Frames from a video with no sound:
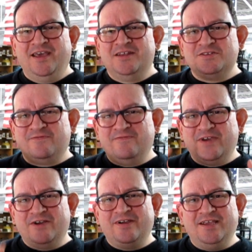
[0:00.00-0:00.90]
it is
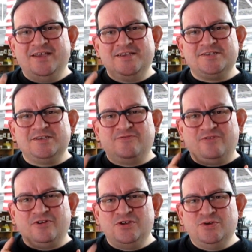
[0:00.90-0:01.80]
very easy
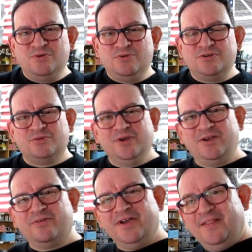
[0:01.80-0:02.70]
for you to
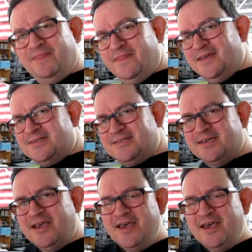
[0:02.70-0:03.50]
recreate this